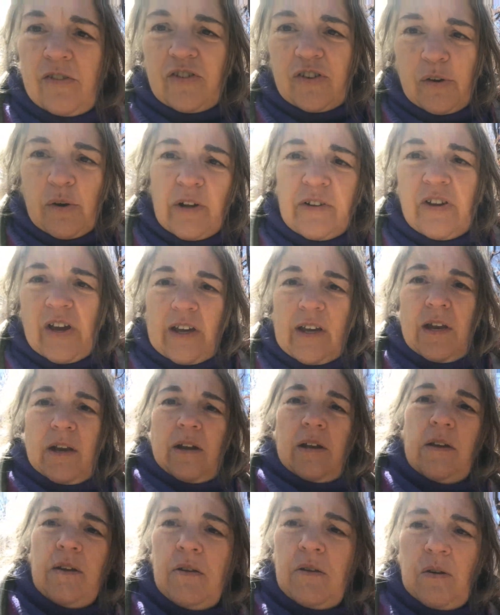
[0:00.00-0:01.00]
So I'll tell
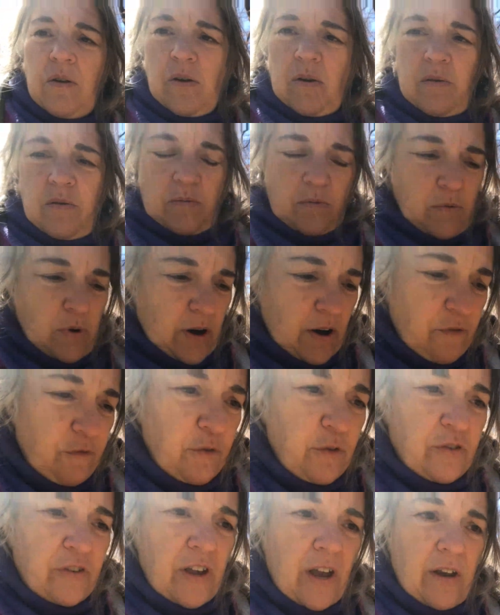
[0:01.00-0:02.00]
you, when I
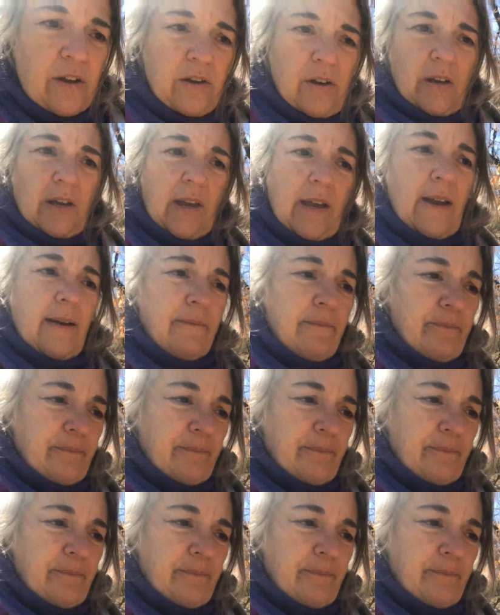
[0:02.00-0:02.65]
first got Cookie,